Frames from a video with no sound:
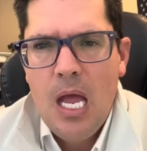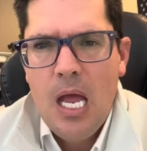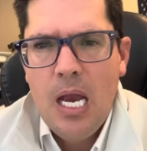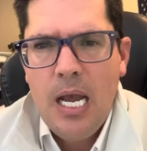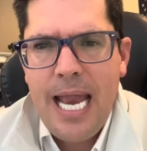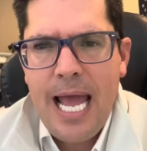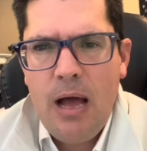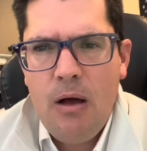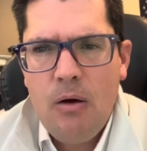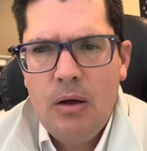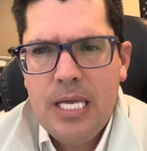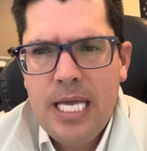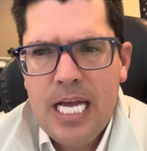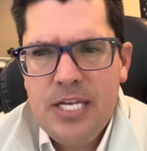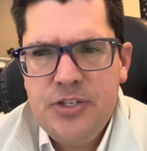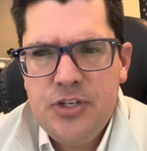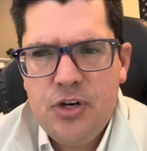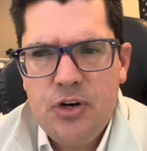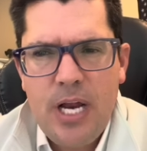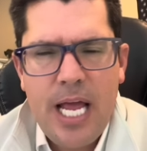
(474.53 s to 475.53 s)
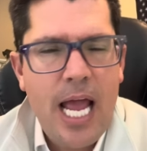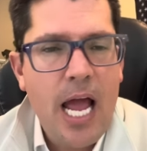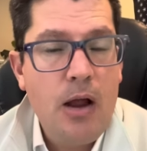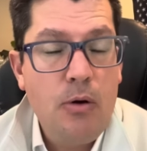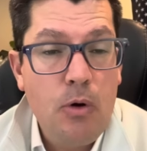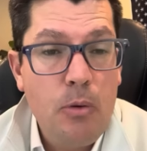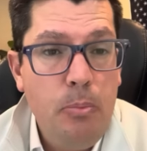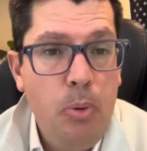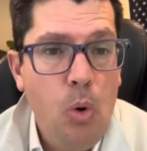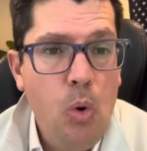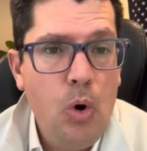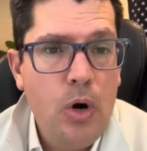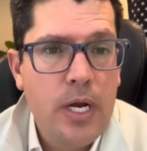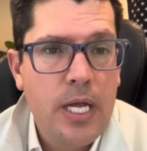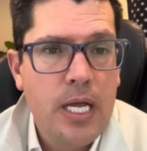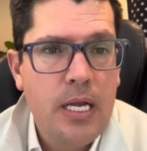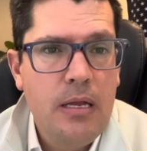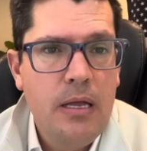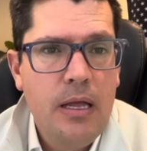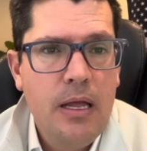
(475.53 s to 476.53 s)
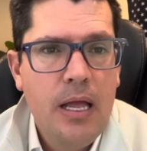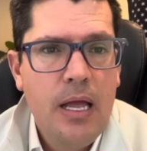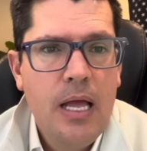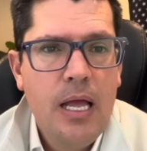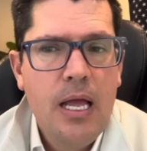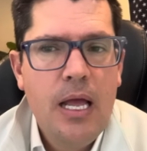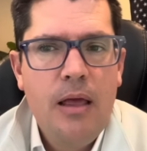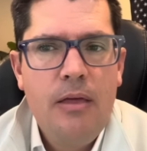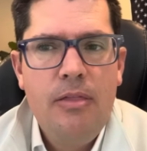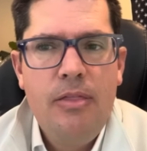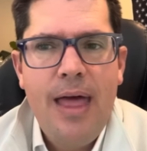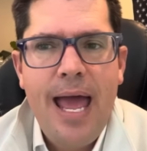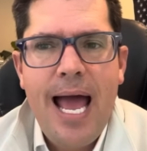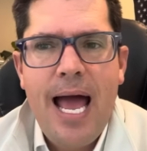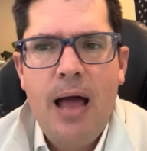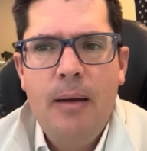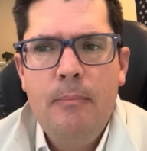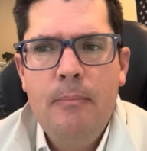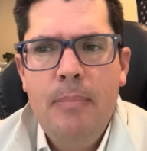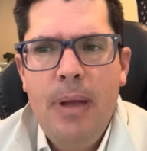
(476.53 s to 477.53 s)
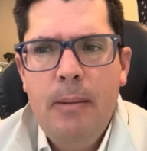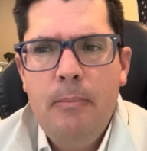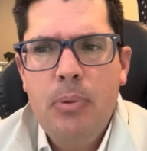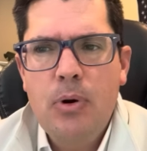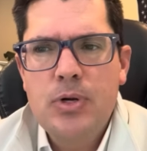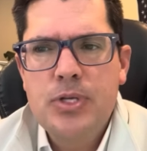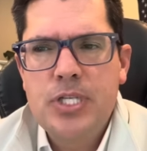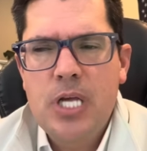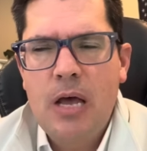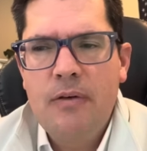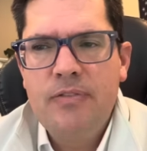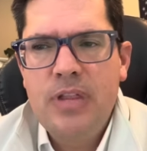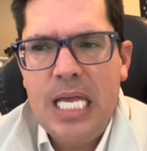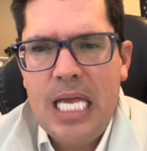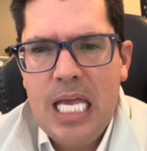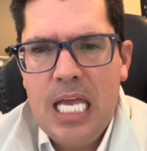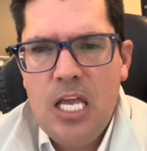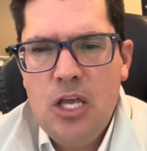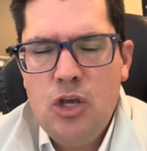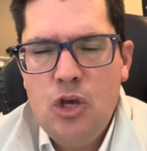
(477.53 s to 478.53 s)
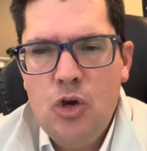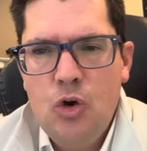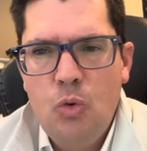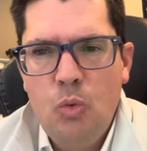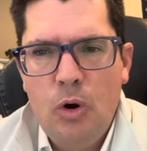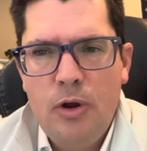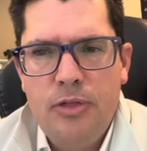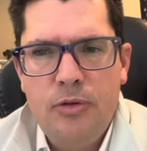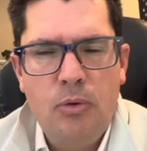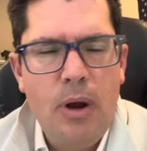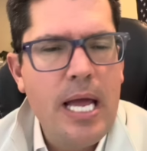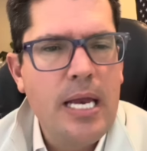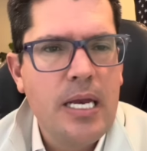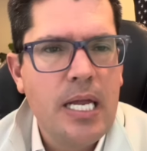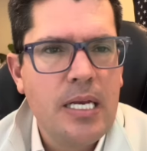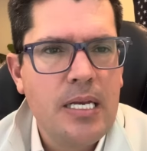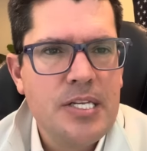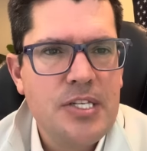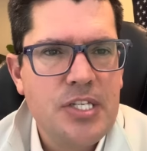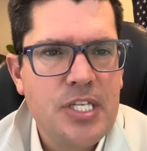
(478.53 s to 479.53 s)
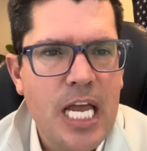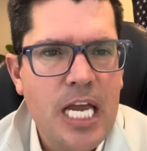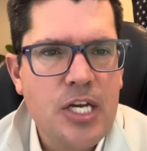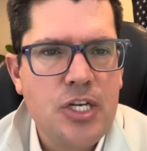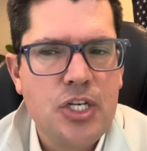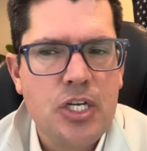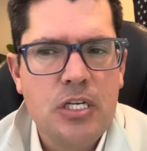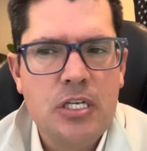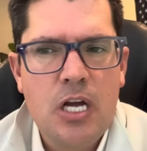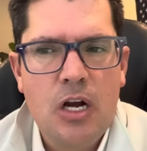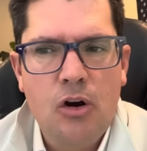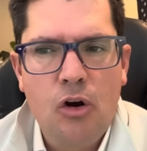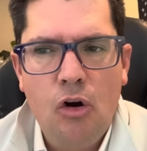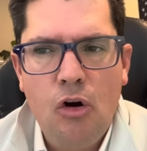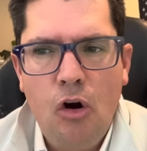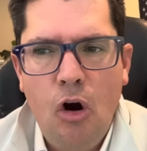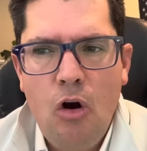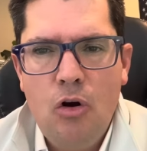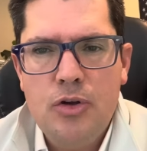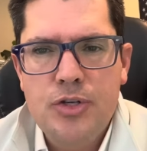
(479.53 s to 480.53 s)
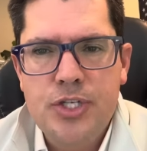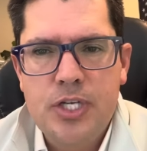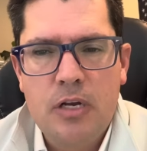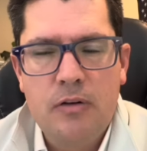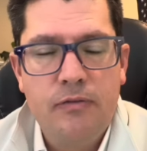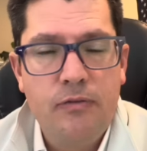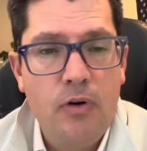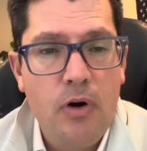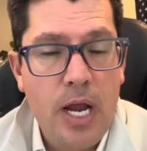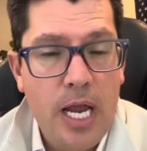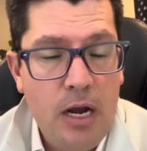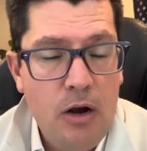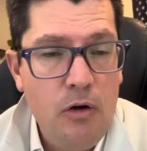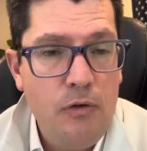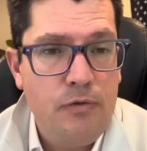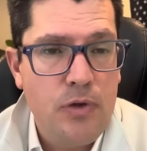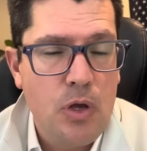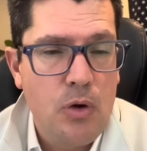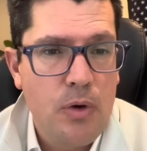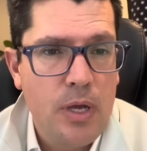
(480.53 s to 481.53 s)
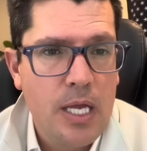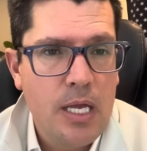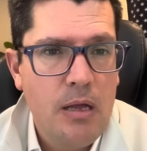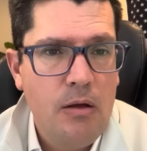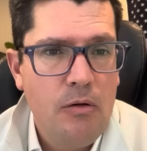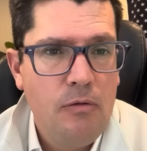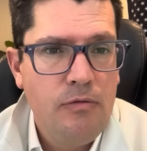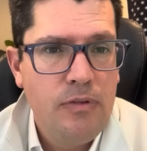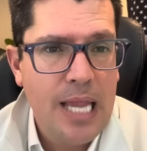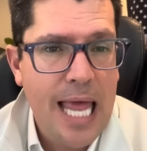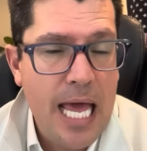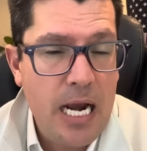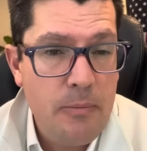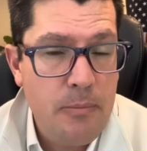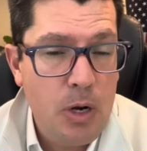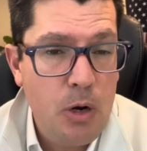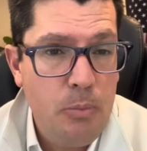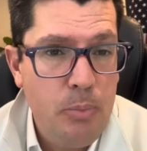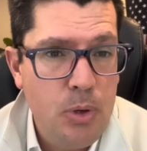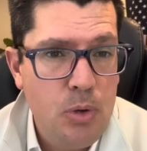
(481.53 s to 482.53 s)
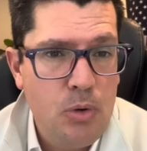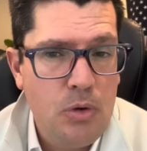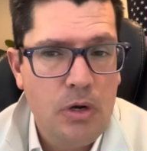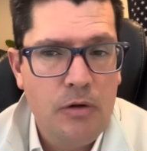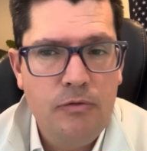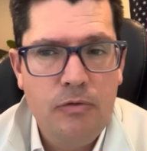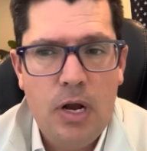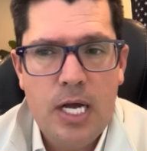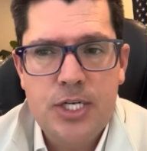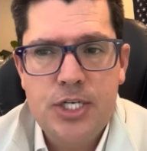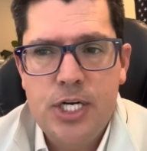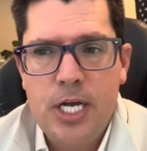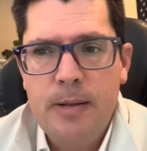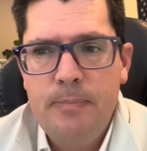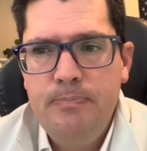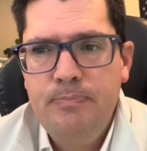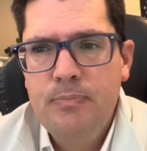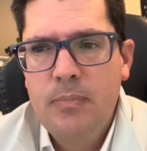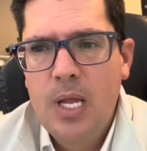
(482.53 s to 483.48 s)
Now, yesterday I reported that members of the EU were threatening to sanction Tucker Carlson for interviewing Vladimir Putin of Russia.